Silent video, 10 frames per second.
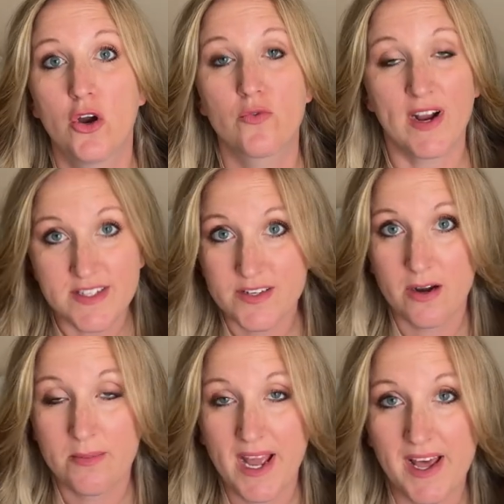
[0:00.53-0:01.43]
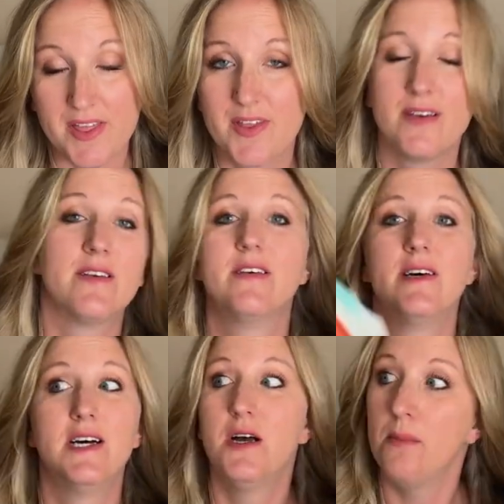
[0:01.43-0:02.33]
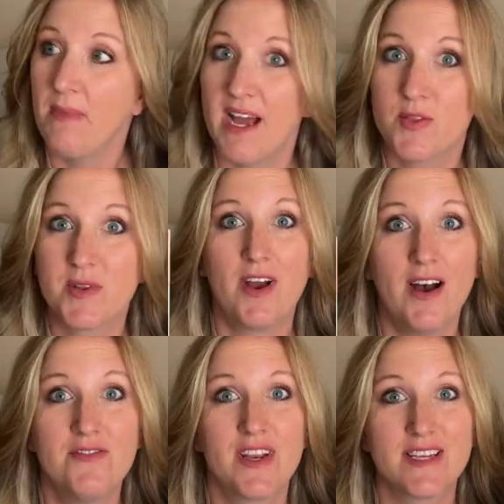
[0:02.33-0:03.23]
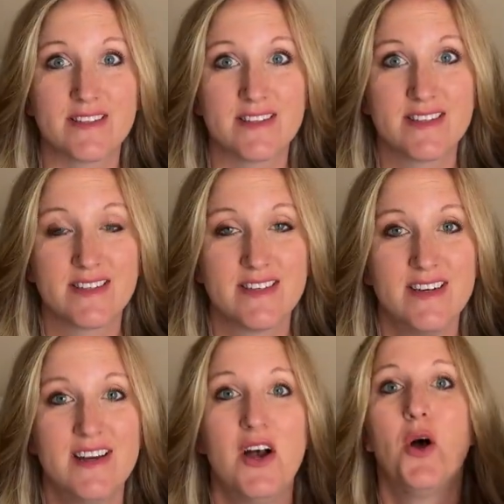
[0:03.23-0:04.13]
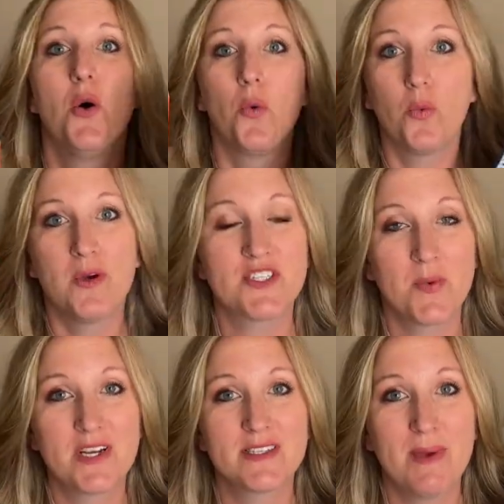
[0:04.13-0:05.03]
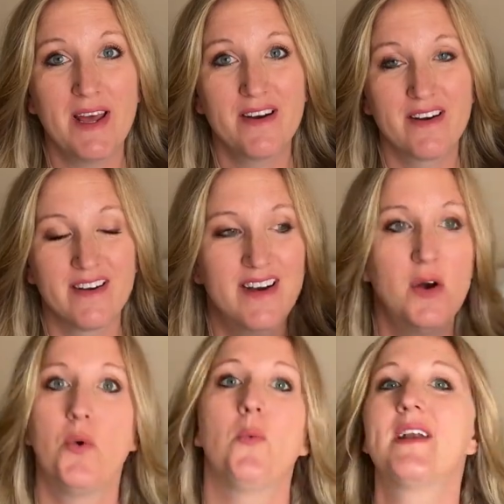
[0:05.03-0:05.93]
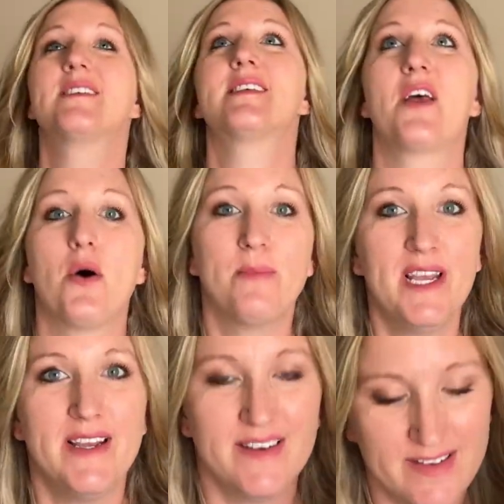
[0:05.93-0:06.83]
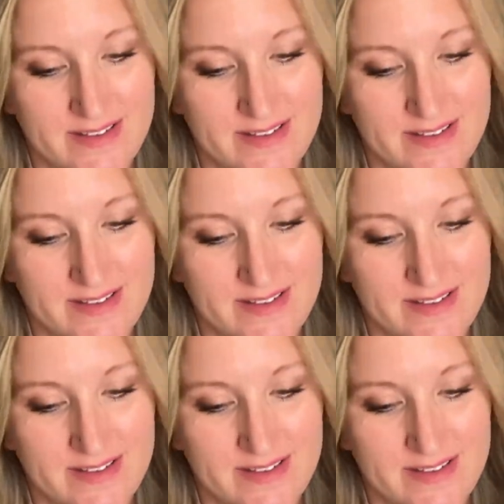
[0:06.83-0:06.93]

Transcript: Right Start Math, Math with Confidence. Which one is better? What does it all mean?